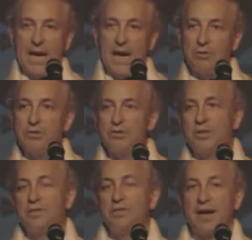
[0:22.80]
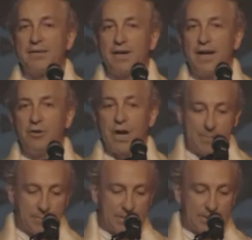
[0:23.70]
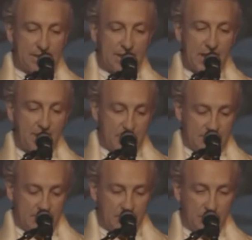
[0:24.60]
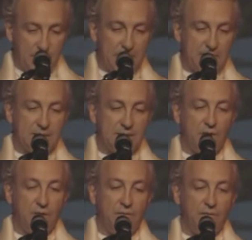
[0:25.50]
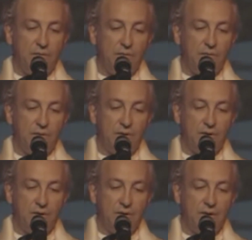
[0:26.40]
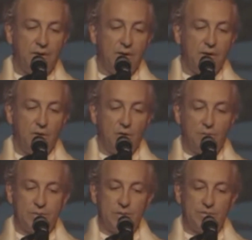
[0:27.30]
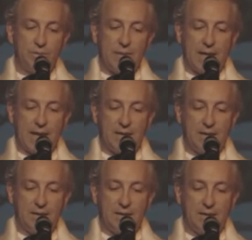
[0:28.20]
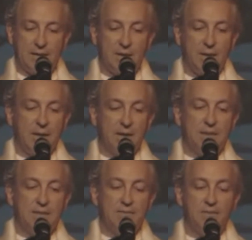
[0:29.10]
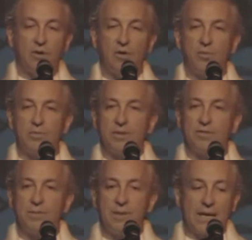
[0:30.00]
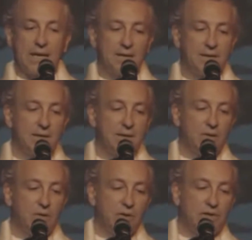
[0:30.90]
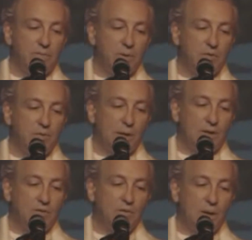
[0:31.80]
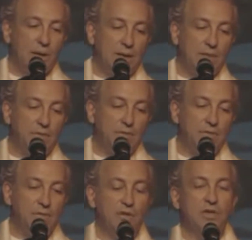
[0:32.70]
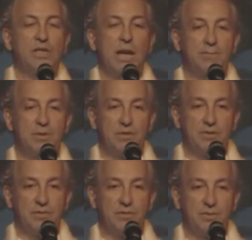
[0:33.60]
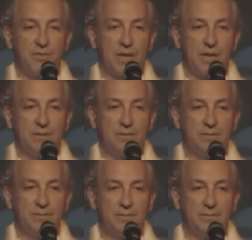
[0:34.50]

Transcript: How this unifying value happens? It happens on the basis of 4 lobes of the brain. These 4 lobes of the brain correspond one-to-one to the 4 chapters of yoga